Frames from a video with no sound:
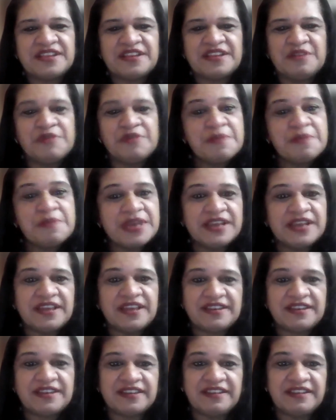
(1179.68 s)
women
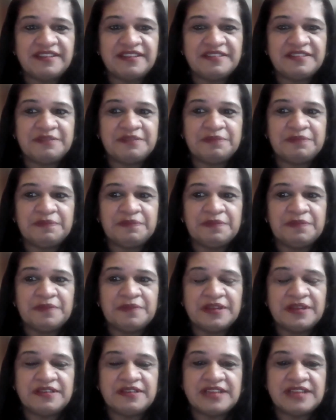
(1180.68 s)
are
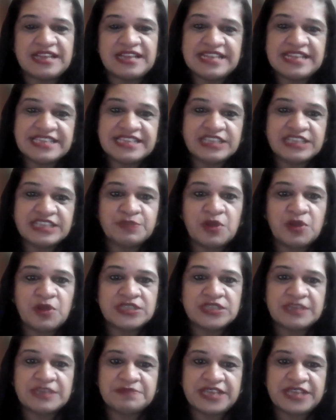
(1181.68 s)
at least a small
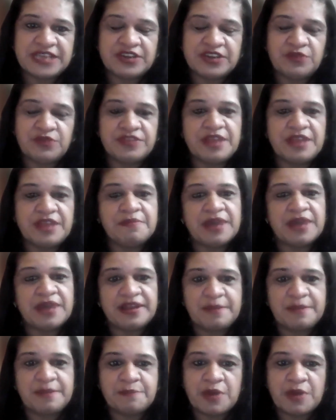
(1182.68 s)
subset of them are
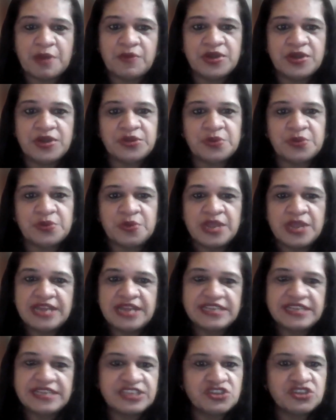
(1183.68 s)
empowered to
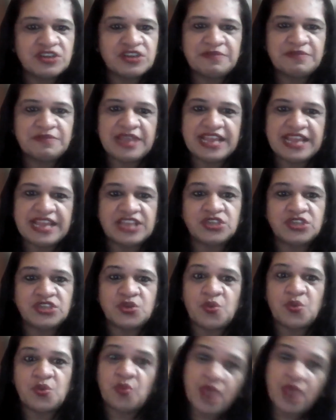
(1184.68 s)
decision make as to
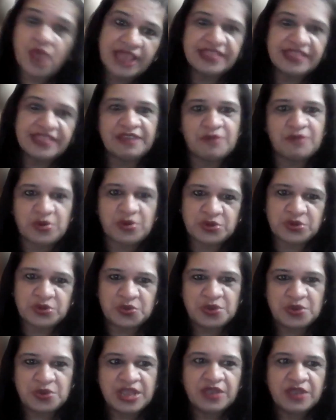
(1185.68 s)
when they want to